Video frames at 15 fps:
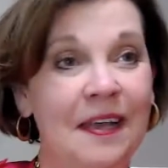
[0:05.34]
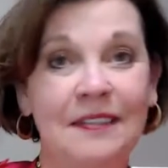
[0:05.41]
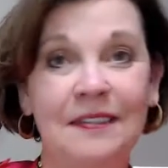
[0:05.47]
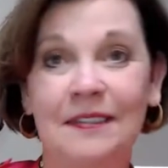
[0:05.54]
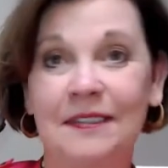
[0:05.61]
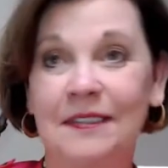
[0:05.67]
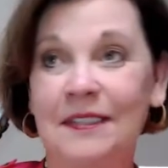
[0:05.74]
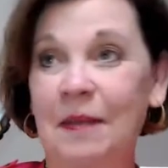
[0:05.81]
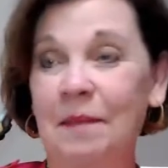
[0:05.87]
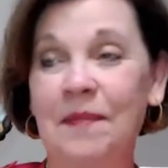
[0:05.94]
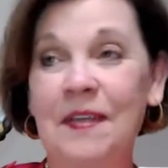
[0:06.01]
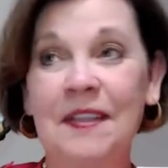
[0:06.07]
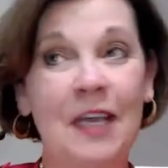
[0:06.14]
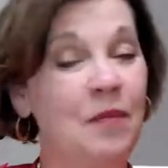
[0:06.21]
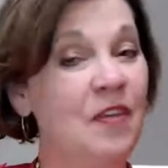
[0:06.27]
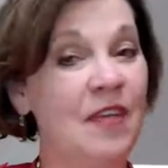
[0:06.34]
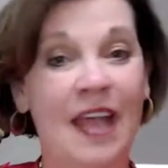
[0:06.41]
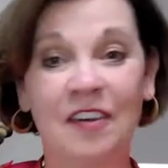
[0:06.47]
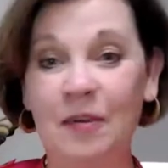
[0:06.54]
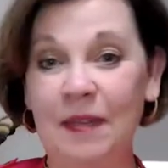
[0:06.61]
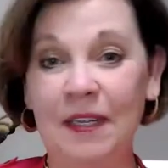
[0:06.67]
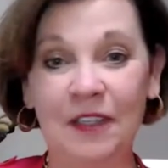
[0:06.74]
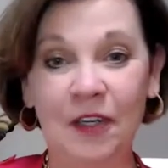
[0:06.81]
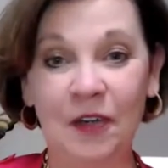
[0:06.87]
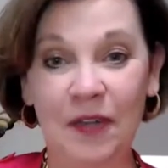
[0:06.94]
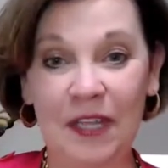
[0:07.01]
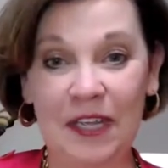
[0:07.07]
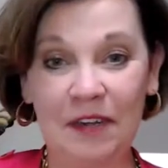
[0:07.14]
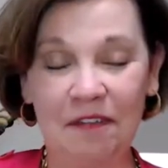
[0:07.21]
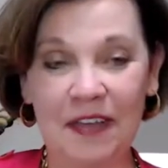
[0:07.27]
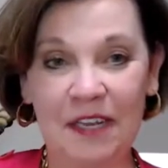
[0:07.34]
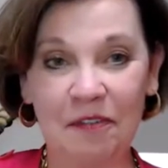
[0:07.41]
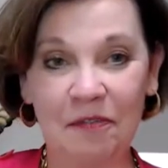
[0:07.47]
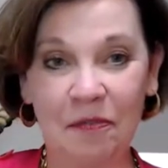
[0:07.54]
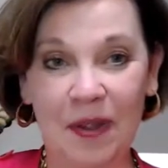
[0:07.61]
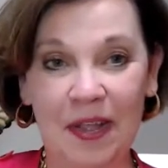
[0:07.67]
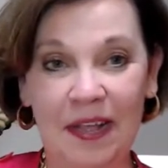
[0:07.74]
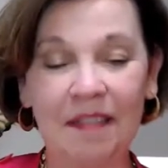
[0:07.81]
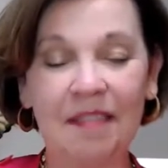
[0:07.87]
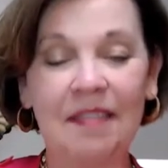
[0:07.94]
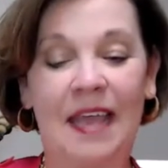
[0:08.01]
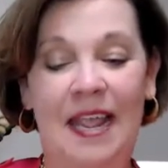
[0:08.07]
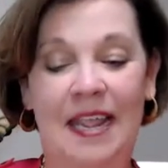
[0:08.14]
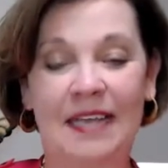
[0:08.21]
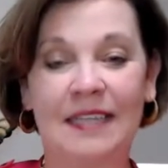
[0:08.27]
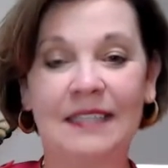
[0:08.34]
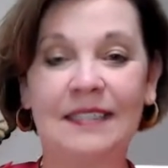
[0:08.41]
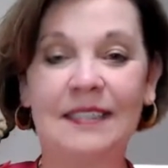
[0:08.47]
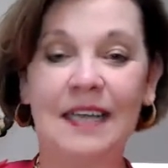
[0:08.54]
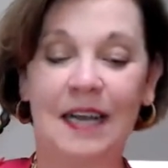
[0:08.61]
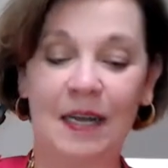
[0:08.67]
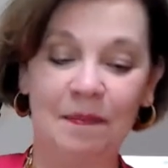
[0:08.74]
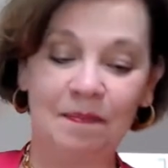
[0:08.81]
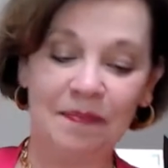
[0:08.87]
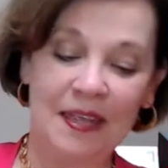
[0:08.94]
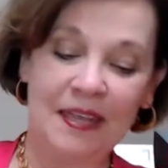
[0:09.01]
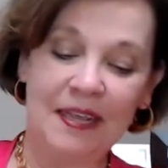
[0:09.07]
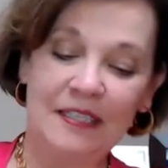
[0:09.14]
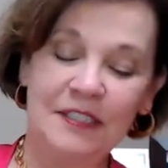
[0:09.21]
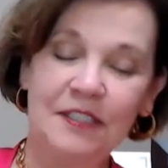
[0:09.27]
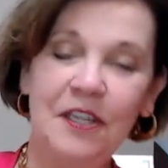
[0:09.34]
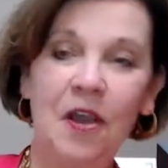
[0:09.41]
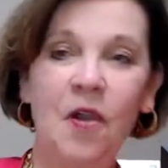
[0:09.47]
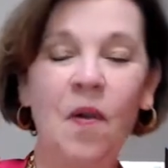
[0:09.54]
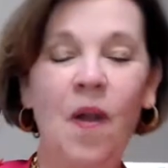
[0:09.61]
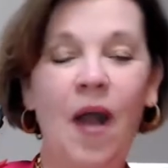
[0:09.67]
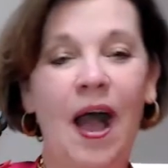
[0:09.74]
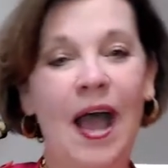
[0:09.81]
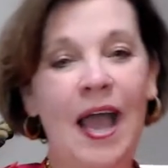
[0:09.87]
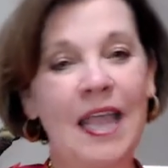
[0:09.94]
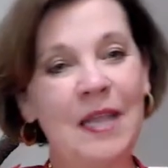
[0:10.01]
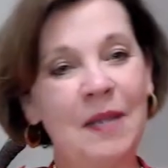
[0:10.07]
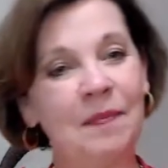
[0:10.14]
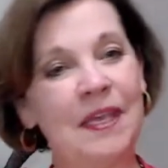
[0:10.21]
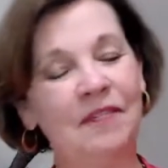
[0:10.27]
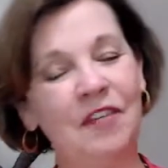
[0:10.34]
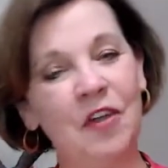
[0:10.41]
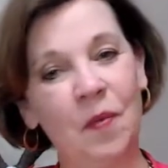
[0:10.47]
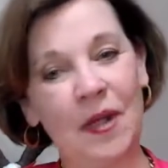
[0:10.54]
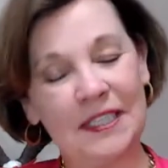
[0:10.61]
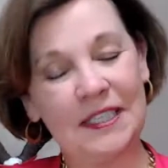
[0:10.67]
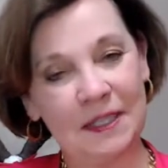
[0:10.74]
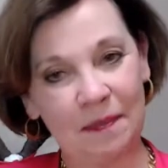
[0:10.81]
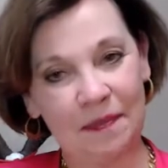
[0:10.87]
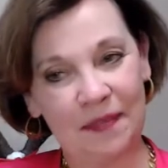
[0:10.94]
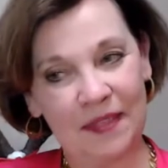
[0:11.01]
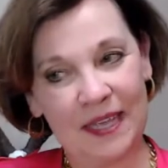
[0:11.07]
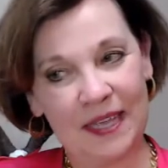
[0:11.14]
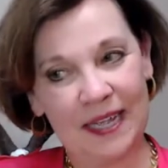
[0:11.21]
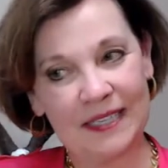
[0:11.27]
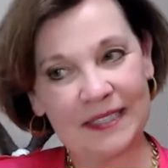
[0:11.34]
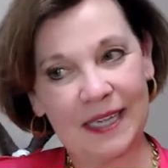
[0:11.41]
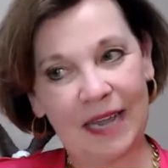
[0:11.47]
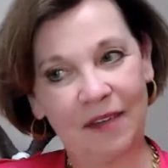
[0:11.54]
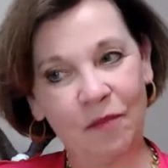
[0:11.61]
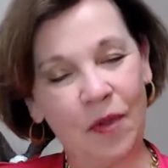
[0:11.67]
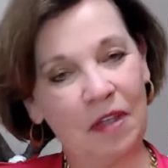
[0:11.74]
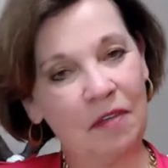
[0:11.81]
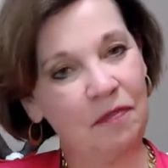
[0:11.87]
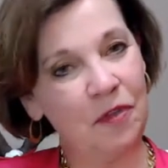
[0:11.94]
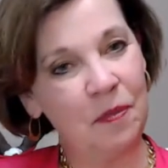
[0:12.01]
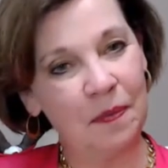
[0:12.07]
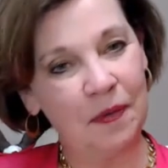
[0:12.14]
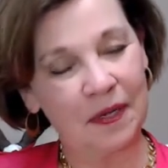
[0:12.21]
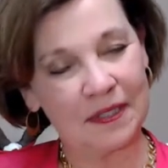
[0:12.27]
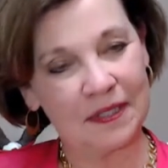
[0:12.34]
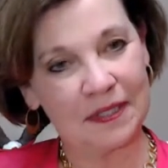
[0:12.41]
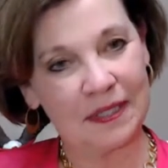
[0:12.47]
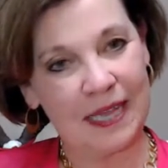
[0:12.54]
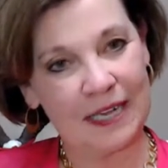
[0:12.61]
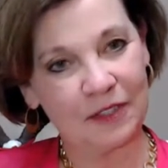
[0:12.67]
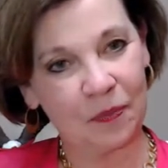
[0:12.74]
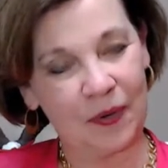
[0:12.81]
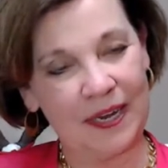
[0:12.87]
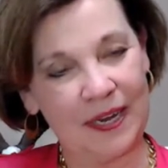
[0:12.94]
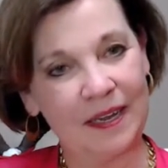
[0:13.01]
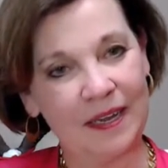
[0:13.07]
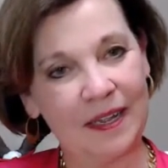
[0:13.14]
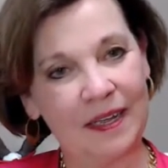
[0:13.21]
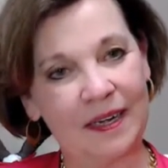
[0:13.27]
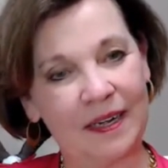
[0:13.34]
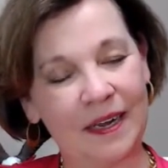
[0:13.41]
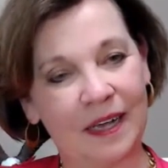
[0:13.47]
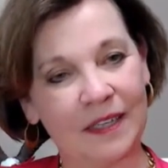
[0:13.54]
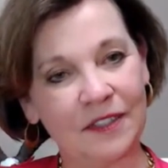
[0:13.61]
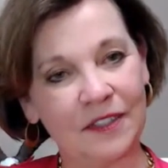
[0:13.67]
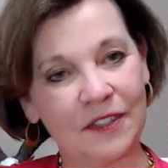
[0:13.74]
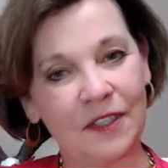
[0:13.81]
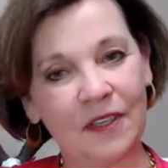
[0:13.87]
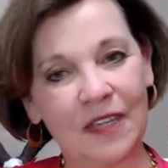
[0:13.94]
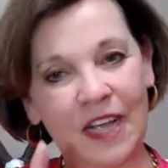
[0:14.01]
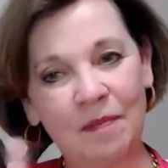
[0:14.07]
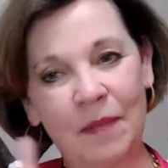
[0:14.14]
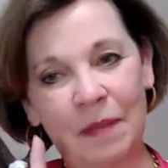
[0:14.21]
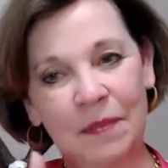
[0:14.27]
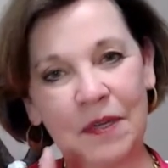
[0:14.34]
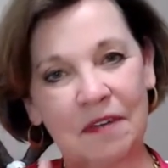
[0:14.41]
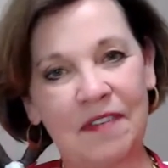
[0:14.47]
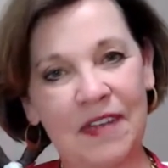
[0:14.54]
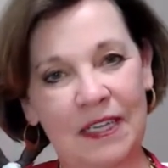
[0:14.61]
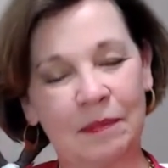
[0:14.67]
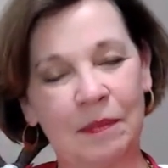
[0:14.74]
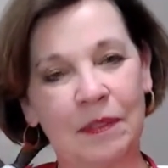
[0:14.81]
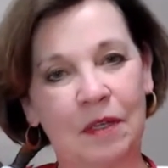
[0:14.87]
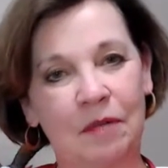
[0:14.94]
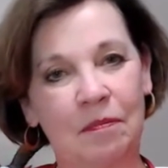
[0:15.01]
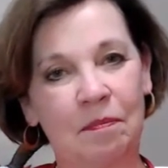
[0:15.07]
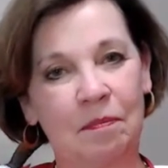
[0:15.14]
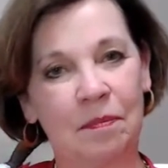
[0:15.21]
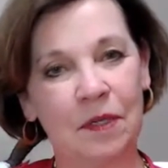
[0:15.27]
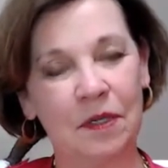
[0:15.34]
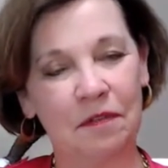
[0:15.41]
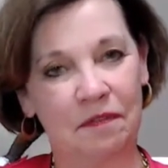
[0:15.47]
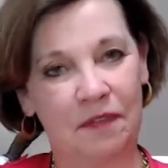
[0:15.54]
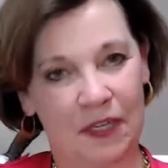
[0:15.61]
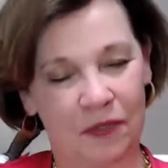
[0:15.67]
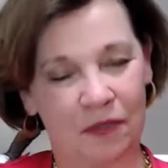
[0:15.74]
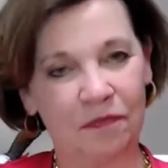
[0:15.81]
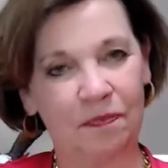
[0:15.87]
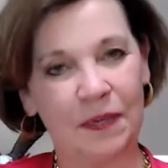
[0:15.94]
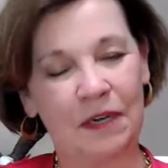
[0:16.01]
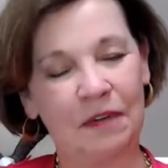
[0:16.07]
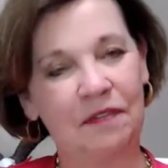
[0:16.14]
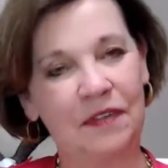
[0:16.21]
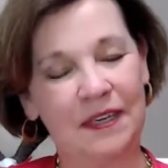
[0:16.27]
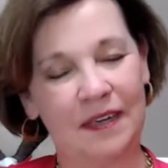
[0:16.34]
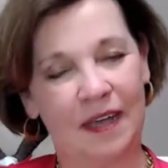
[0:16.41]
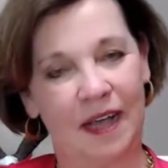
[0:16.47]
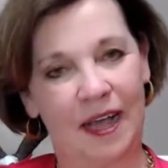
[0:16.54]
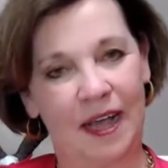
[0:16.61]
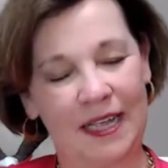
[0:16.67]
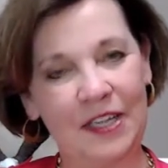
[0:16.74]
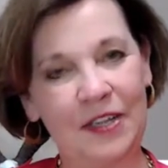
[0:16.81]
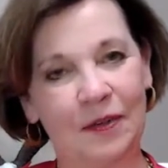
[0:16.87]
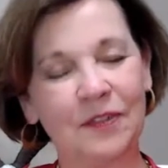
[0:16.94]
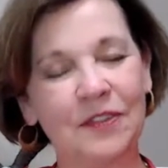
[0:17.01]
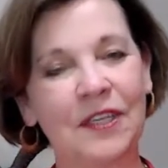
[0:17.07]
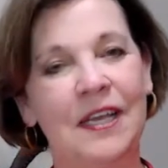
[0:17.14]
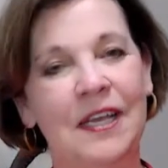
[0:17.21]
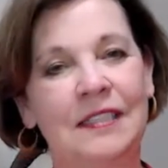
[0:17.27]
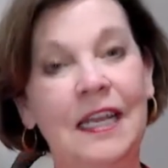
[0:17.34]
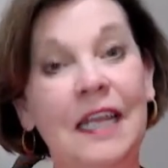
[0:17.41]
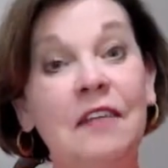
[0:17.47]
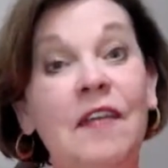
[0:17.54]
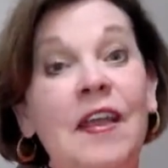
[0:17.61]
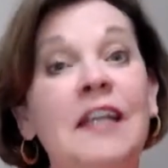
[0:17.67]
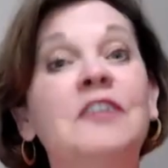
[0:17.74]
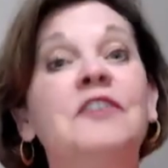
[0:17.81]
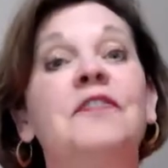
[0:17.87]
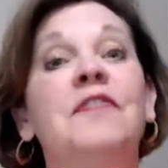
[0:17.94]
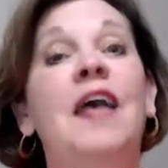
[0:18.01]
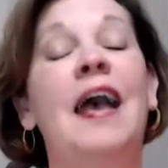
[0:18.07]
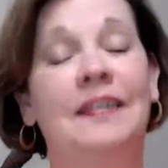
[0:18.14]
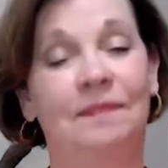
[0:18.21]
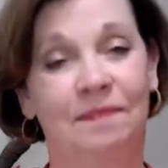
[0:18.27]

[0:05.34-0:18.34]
something that we had to be a little innovative with. And so I am giving away some things. I gave away a few books last week, and I still have my book available on Book Funnel, Bare Feet to High Heels. Take advantage of that.